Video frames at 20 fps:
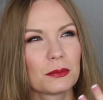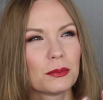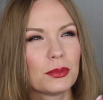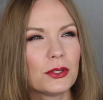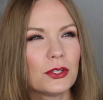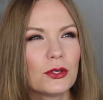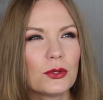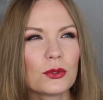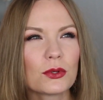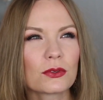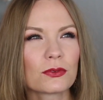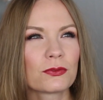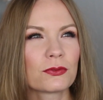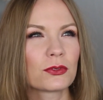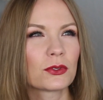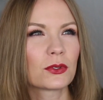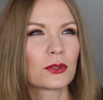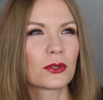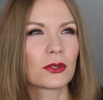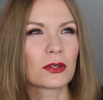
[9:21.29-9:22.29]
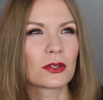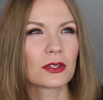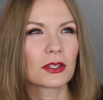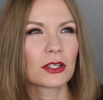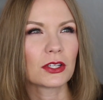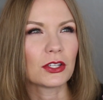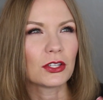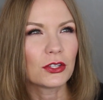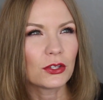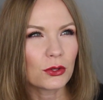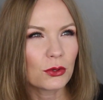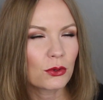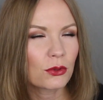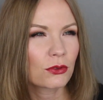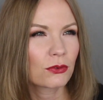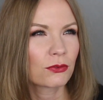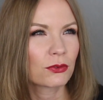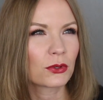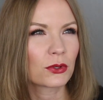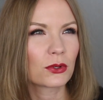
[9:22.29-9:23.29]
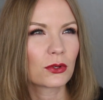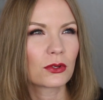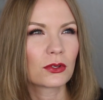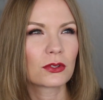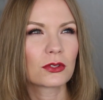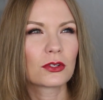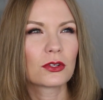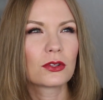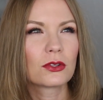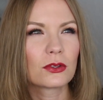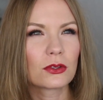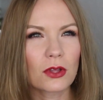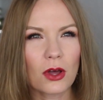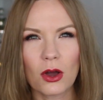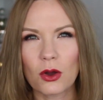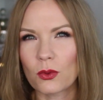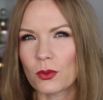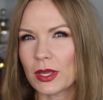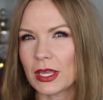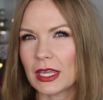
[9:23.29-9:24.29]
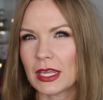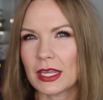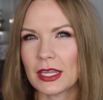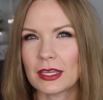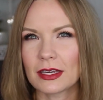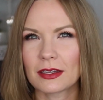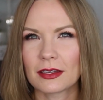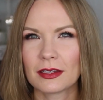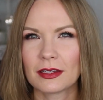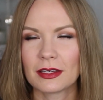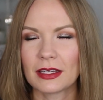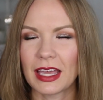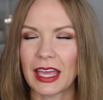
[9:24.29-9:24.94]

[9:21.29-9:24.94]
beautiful, youthful, glowy,